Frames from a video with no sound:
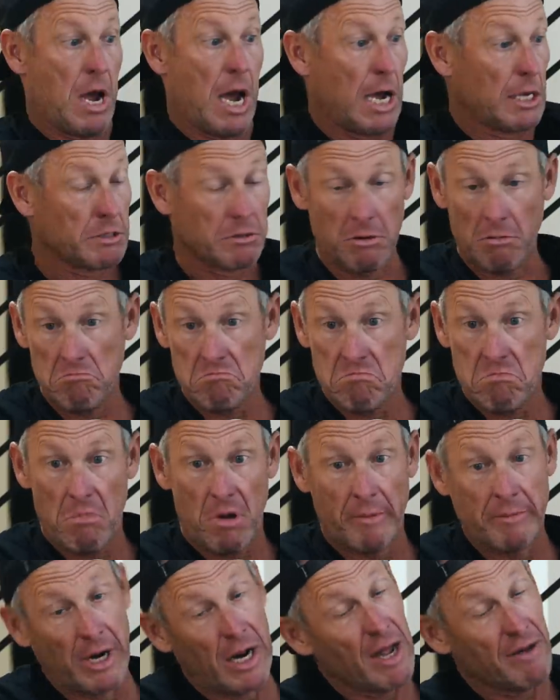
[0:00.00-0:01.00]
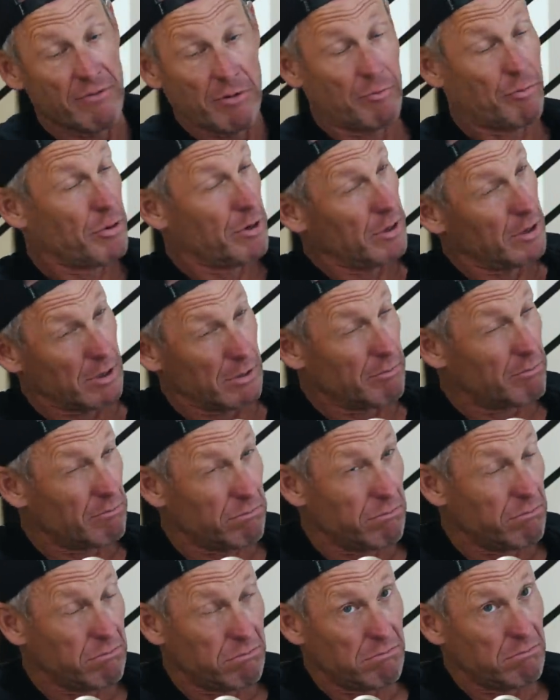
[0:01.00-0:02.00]
I, I mean, I have a pretty
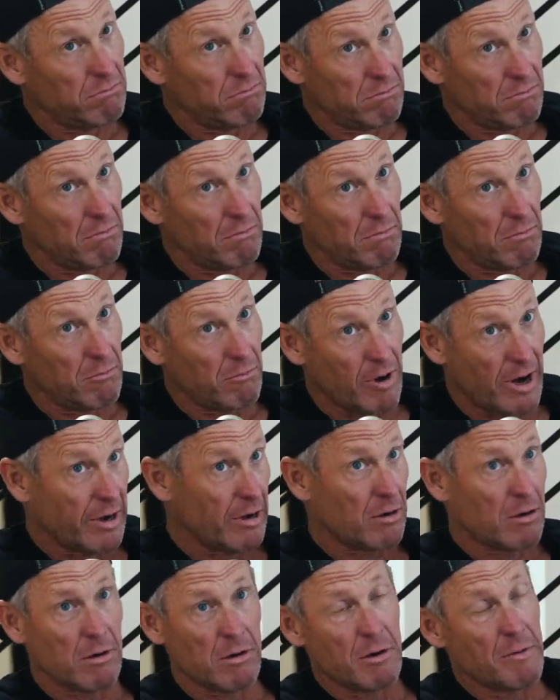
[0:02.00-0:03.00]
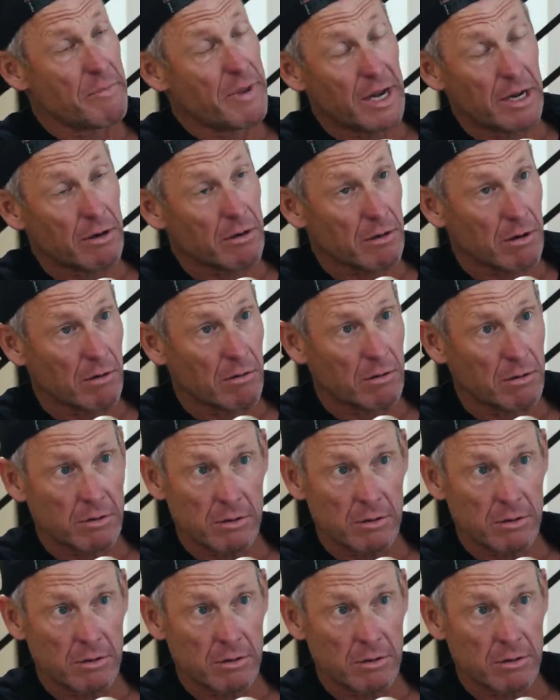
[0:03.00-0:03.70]
good radar or meter going.